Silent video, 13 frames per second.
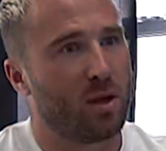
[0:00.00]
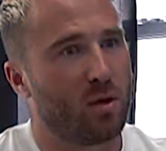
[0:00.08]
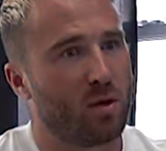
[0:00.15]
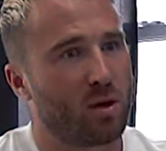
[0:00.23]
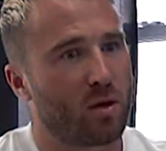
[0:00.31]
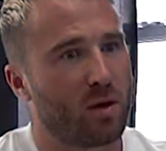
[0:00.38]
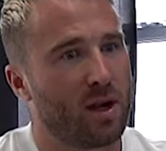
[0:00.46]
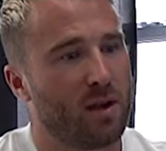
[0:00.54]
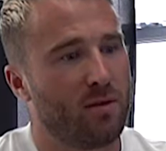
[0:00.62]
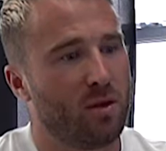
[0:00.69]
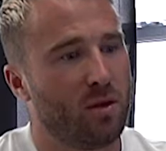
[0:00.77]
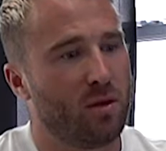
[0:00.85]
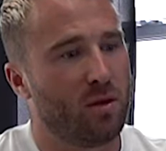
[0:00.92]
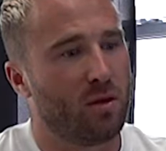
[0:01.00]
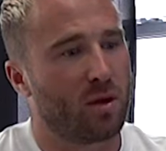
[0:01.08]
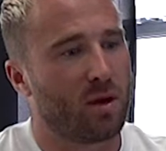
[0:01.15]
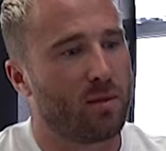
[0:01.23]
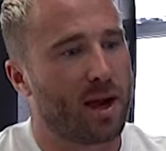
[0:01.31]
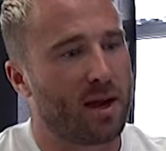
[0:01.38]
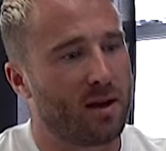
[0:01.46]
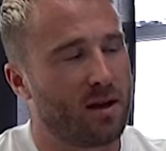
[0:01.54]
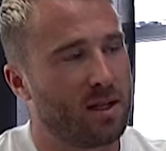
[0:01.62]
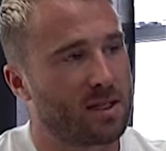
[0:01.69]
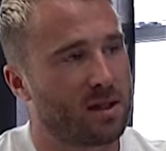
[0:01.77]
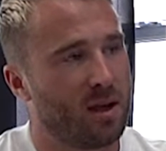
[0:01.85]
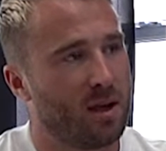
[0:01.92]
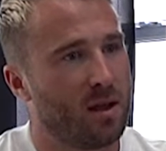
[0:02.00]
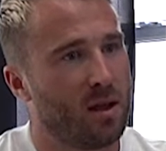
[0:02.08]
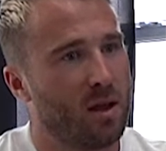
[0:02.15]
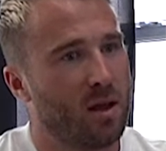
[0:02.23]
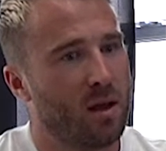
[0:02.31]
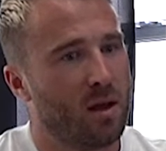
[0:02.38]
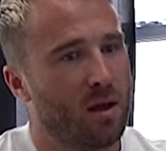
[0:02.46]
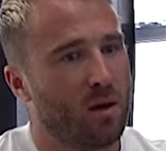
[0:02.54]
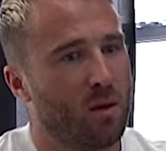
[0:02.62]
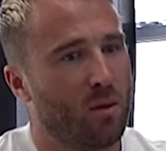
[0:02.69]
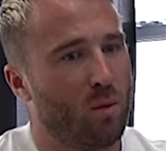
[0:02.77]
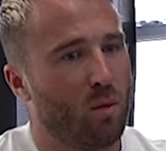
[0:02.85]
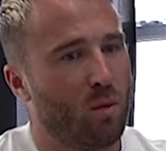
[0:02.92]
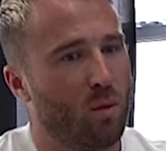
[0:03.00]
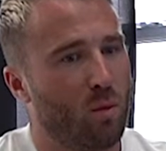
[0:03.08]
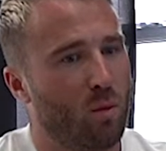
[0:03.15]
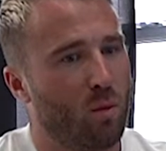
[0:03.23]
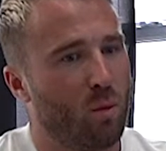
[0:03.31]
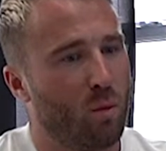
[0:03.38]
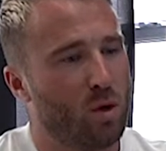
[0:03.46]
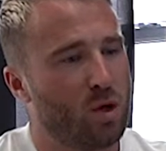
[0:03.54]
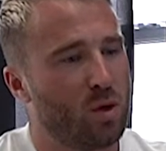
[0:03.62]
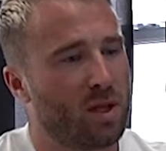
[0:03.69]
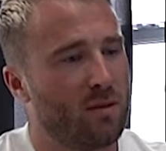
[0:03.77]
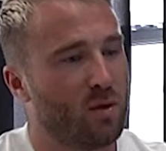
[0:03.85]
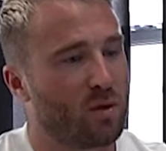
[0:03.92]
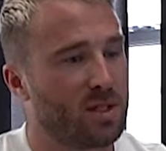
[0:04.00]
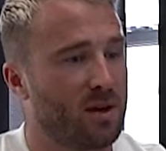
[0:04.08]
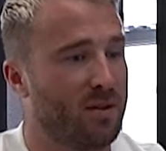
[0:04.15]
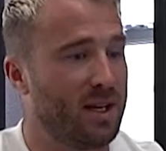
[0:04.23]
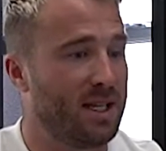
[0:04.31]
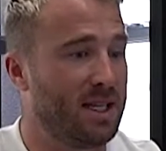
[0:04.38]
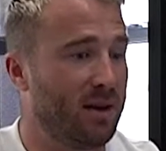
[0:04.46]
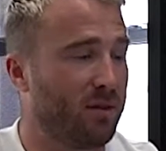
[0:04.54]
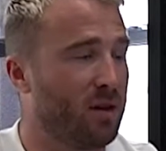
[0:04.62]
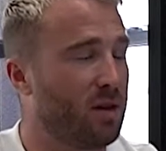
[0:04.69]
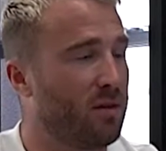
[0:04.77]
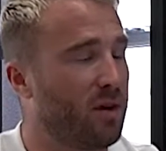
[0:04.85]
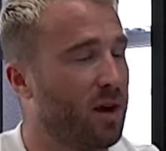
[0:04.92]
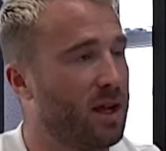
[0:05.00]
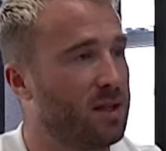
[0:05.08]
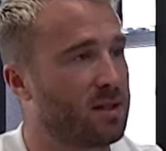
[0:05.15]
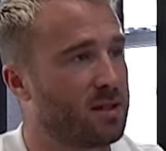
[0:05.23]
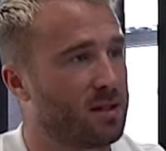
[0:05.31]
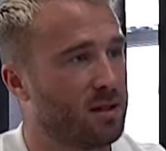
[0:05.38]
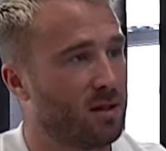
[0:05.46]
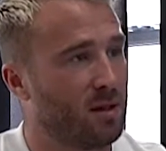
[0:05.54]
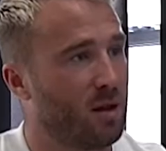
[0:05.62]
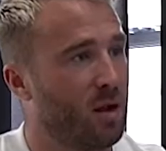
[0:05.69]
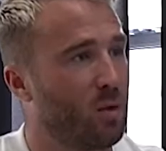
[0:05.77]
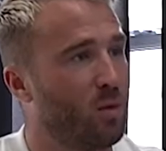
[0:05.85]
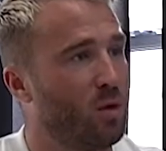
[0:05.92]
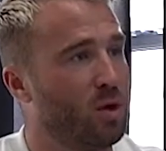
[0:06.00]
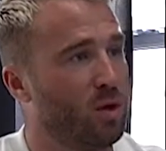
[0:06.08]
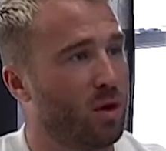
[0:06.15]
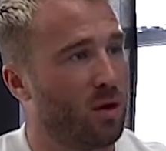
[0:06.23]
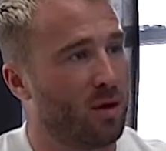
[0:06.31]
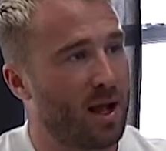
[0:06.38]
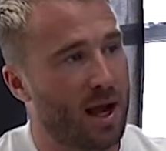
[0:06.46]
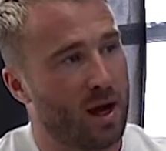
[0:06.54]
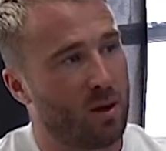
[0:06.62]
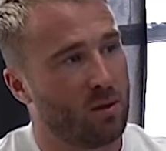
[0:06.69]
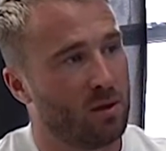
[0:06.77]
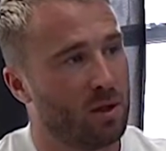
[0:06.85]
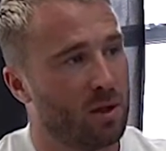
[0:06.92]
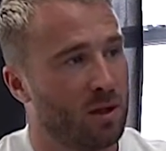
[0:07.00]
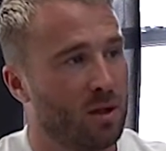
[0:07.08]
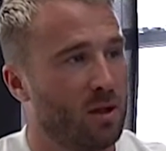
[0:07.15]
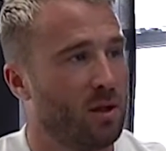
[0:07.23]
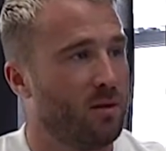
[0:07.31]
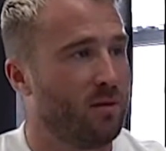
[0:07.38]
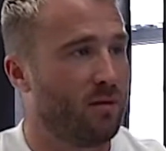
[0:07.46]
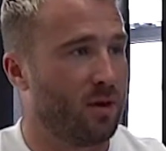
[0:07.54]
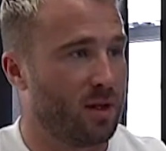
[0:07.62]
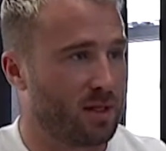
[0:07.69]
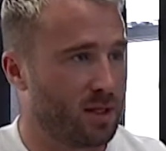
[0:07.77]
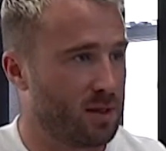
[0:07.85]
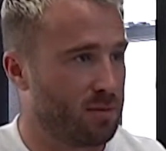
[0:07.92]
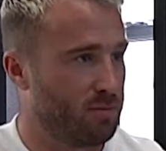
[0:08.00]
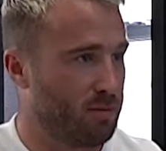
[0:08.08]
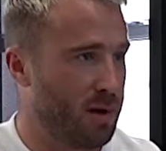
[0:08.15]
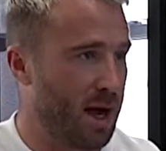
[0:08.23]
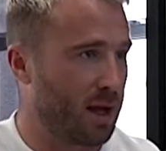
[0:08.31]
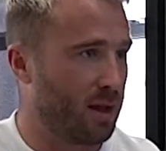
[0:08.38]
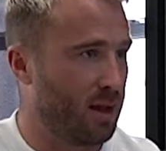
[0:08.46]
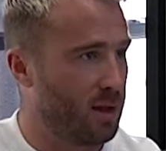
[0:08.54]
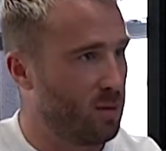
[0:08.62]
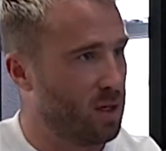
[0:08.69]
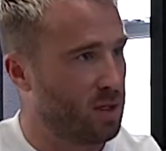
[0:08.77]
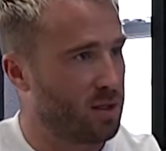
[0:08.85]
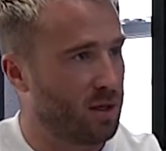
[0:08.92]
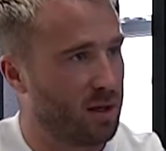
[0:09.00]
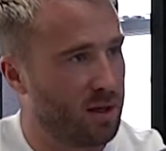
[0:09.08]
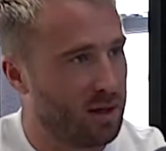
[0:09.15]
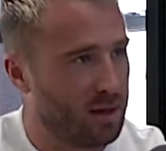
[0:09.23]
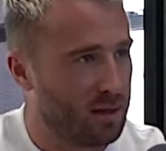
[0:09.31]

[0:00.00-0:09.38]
at your career, if you looking back in hindsight, would you give yourself any different advice knowing what you know now versus back then when you started?